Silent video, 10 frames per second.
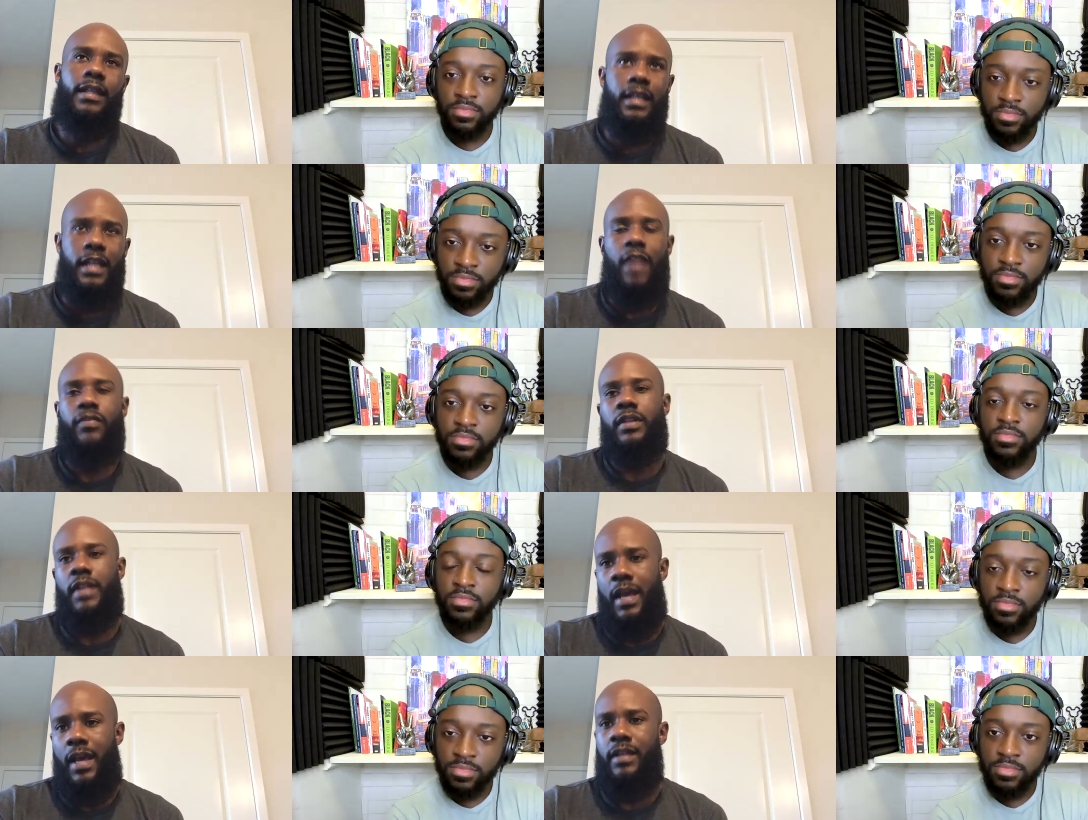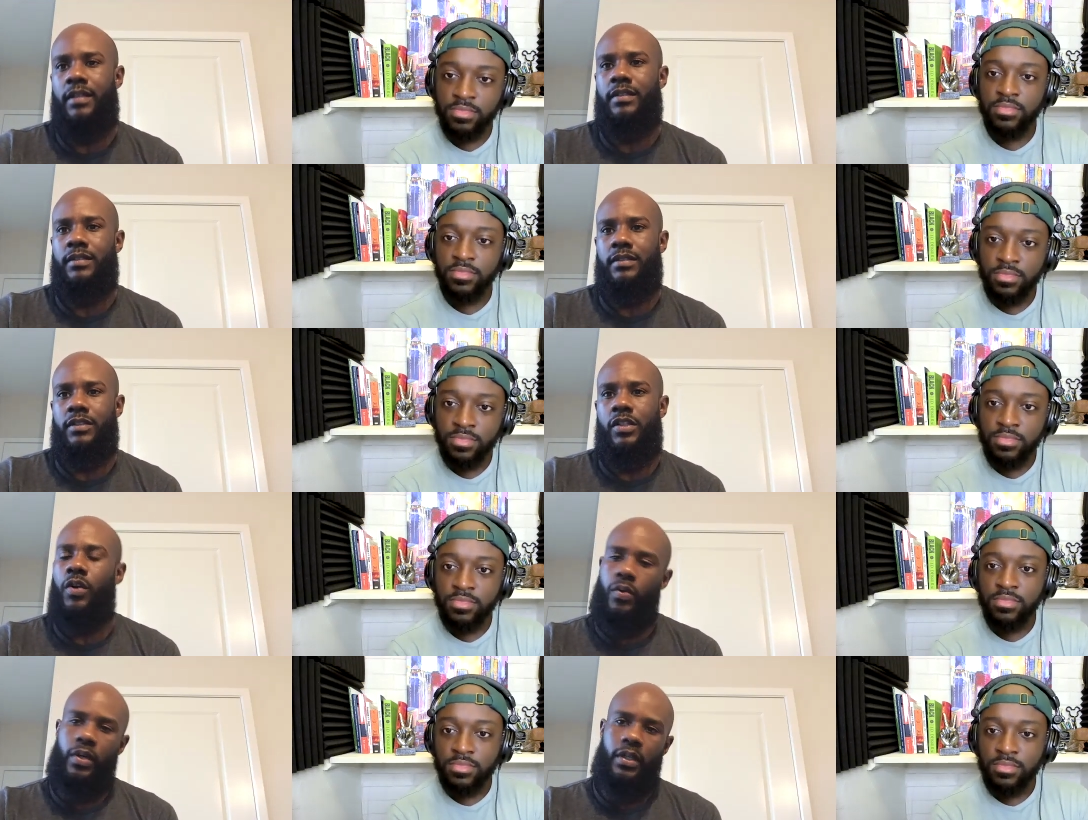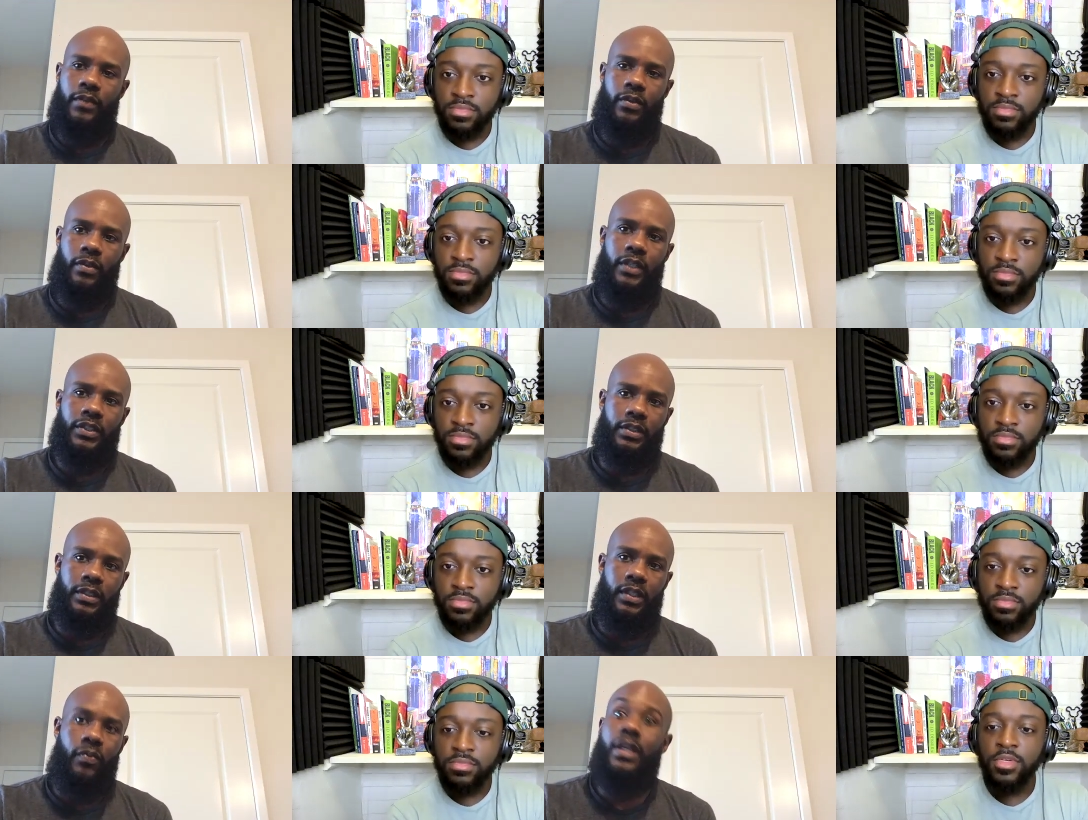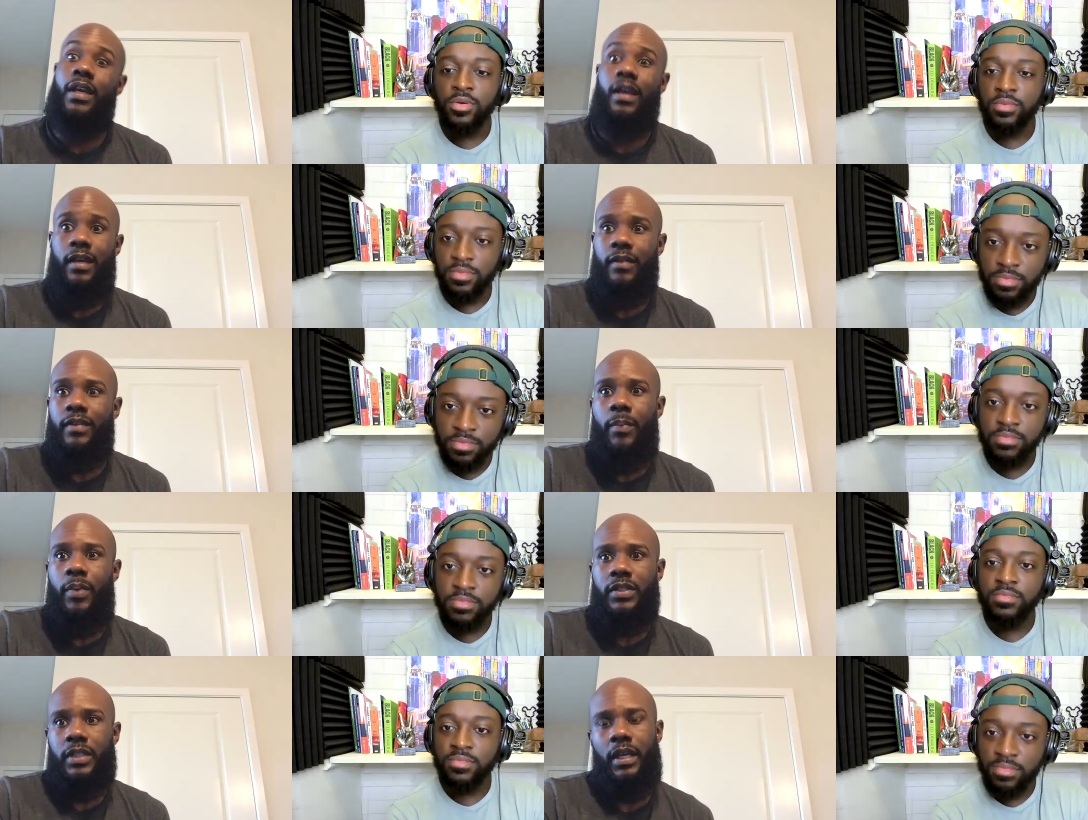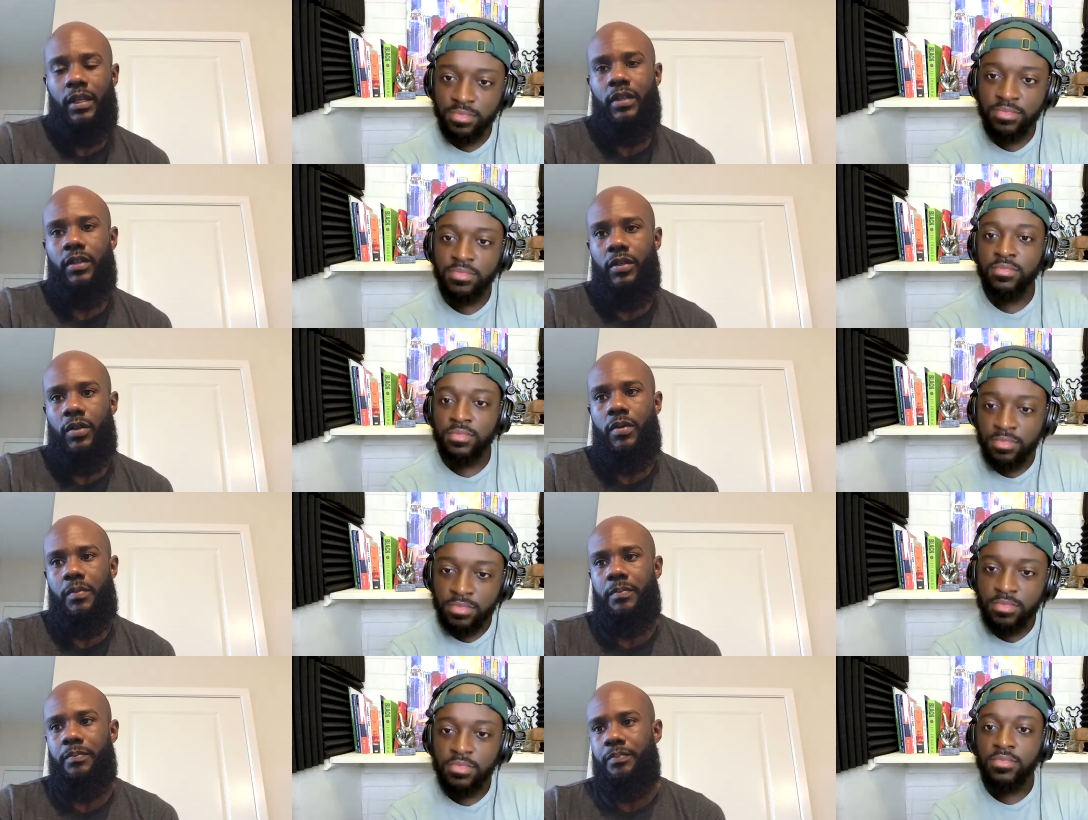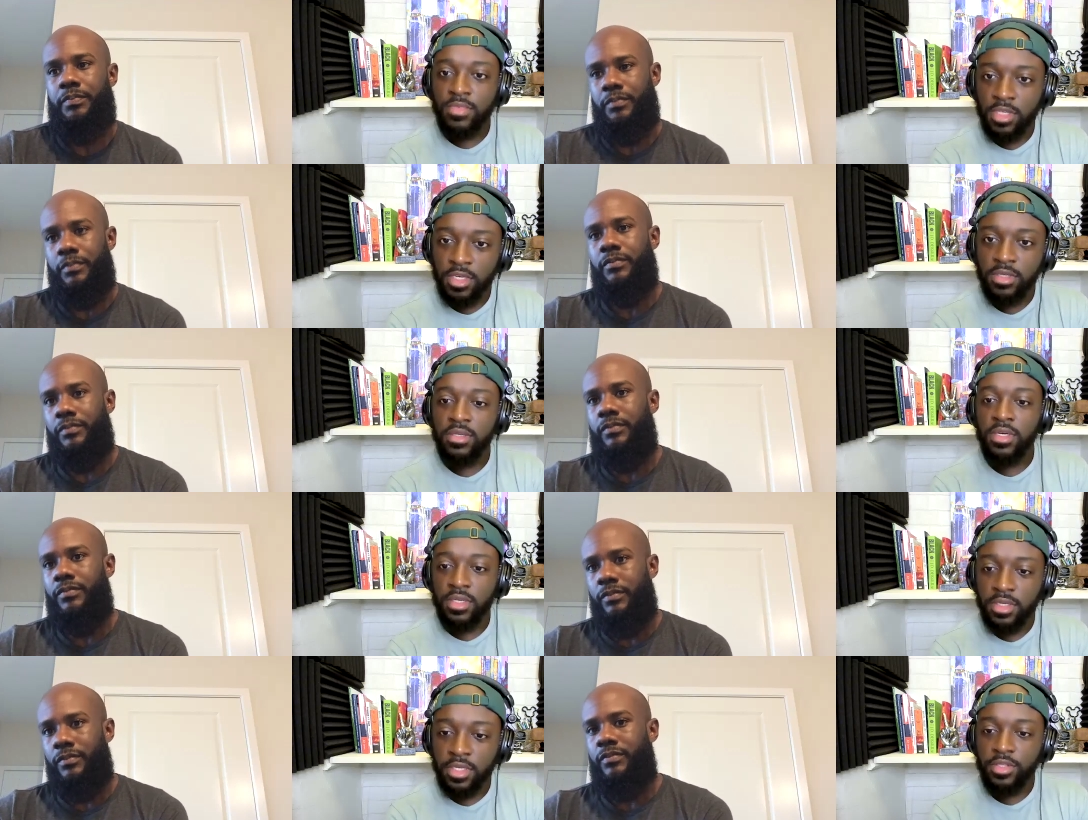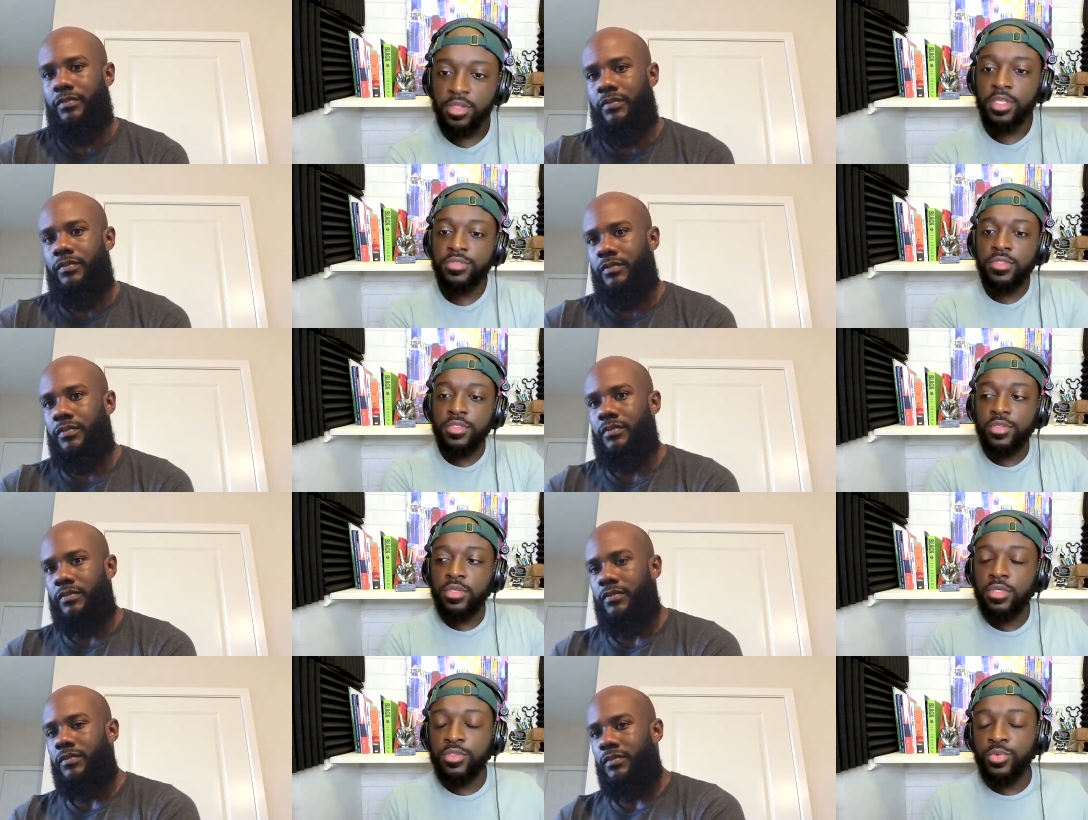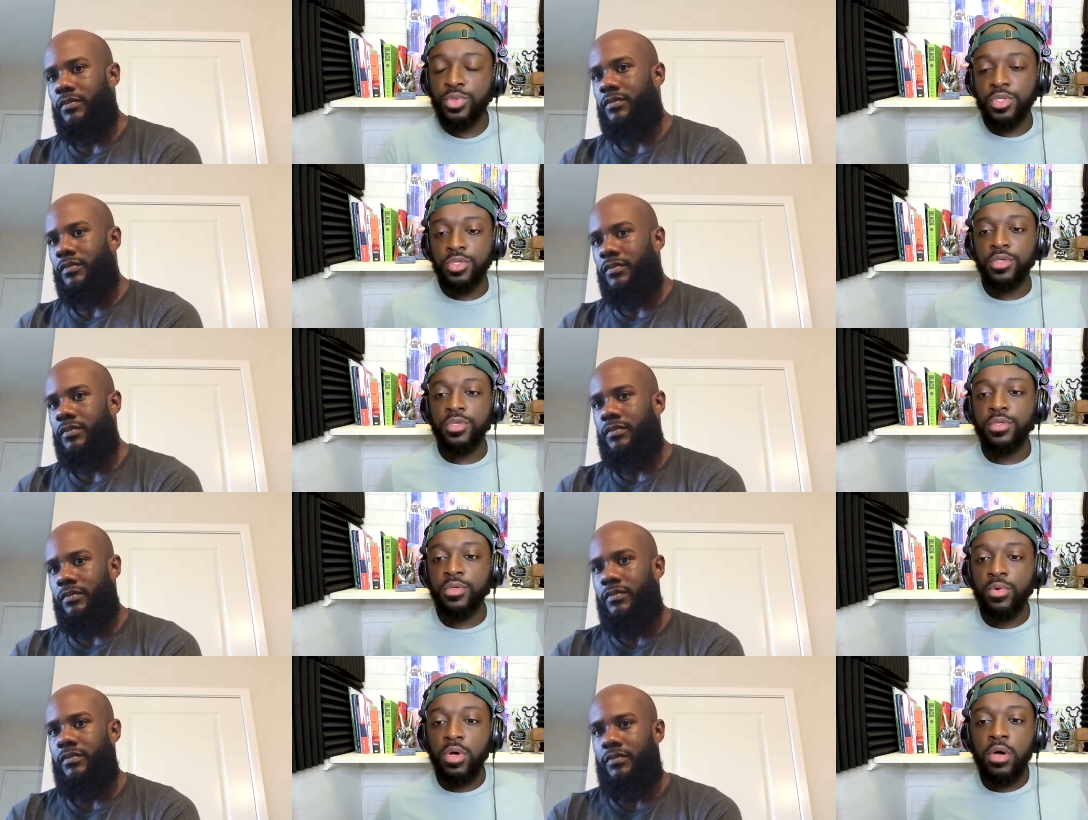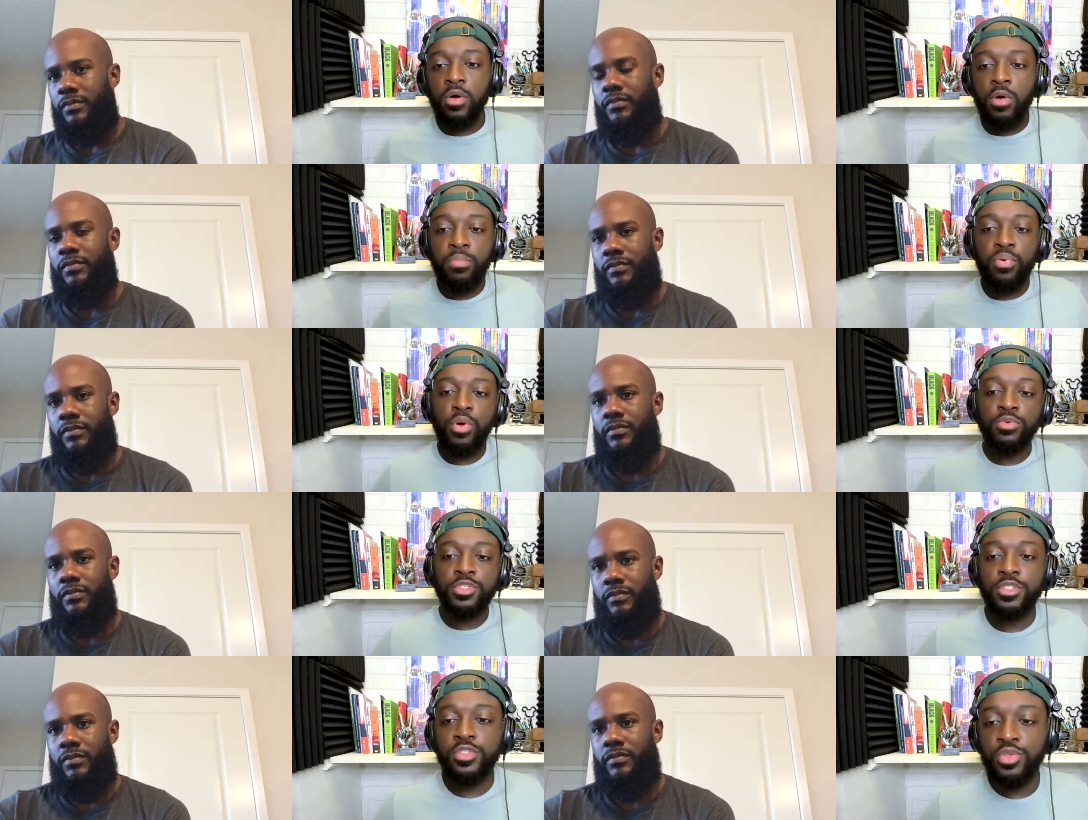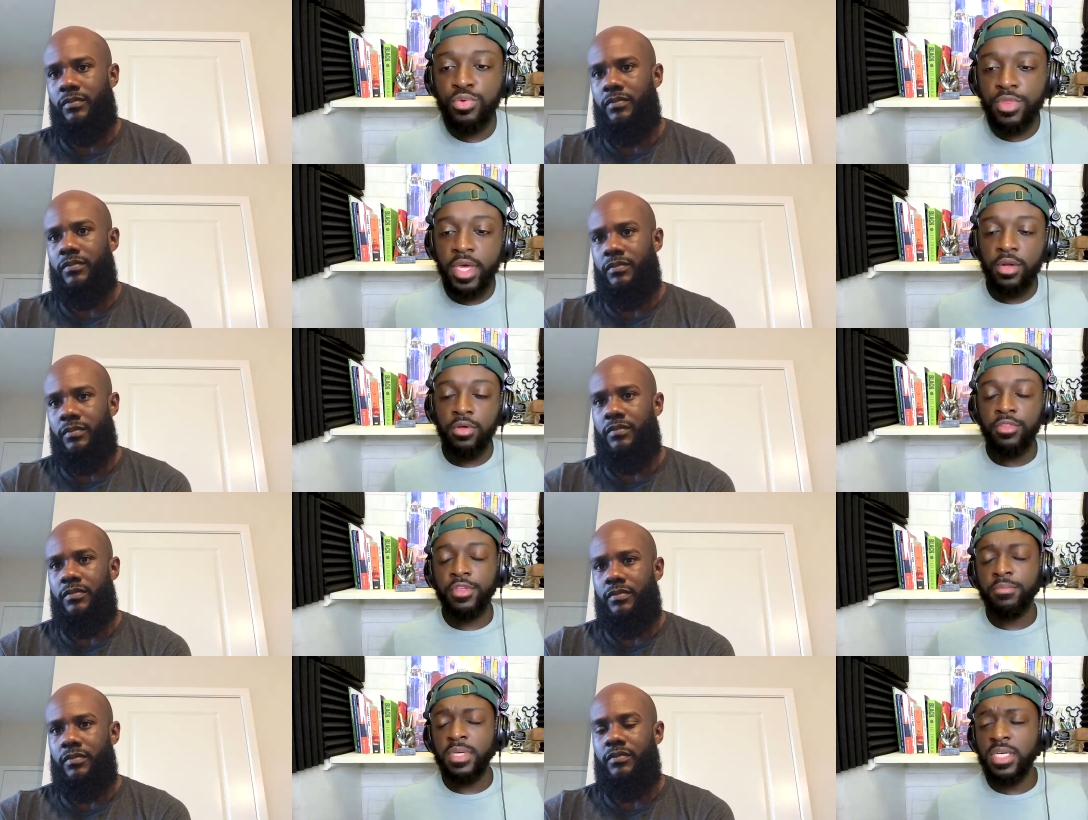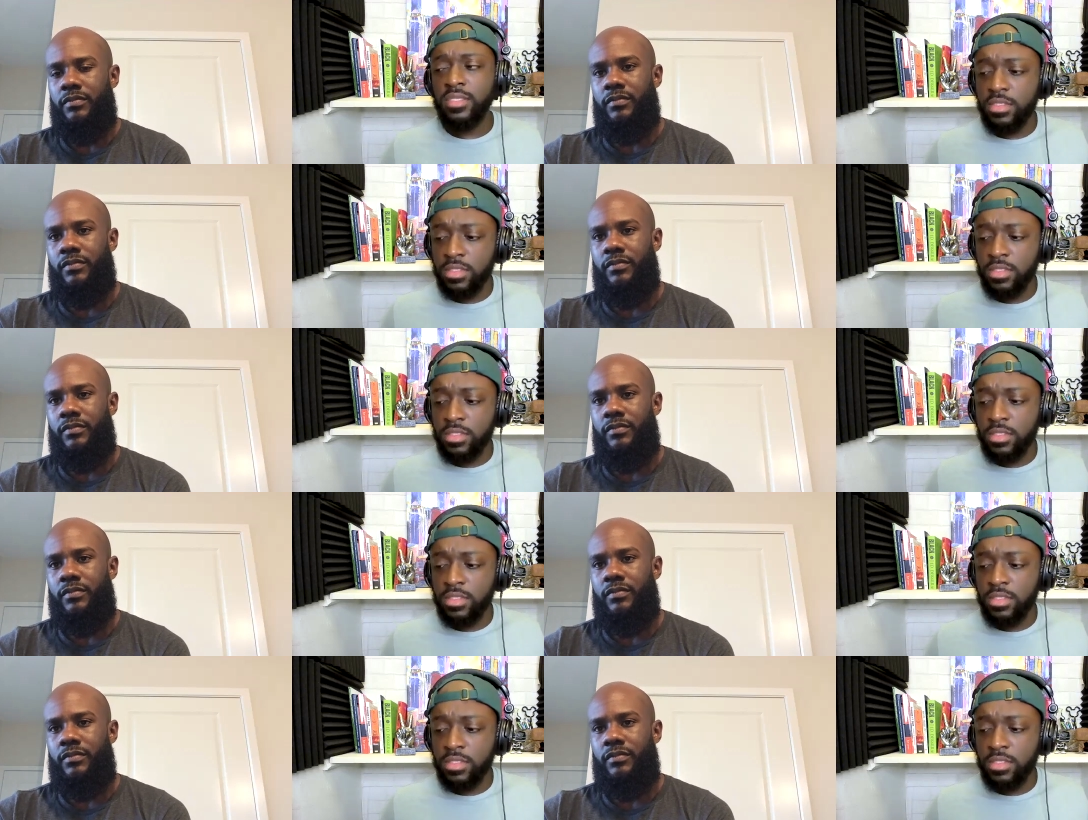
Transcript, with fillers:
Speaker 1: and then after that you know go in a different direction if we can't if that person can't
Speaker 2: learn or grow yeah, yeah, yeah. No, that's that's a that's a really good uh, approach to that whole thing because